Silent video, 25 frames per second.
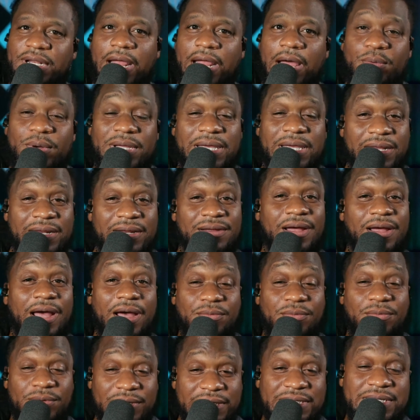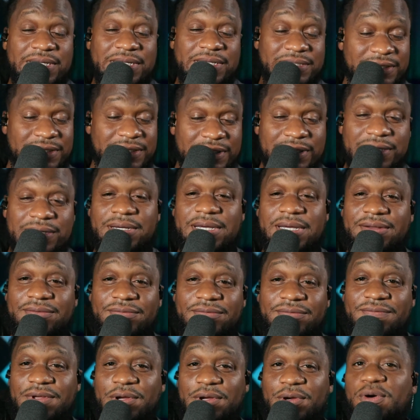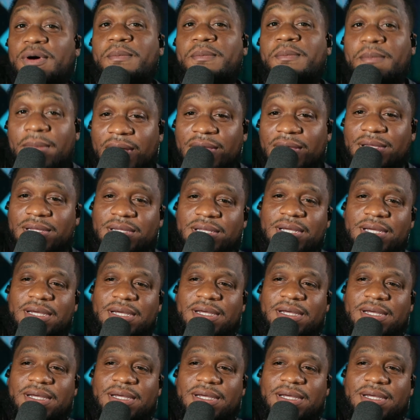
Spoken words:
I would still get a few a month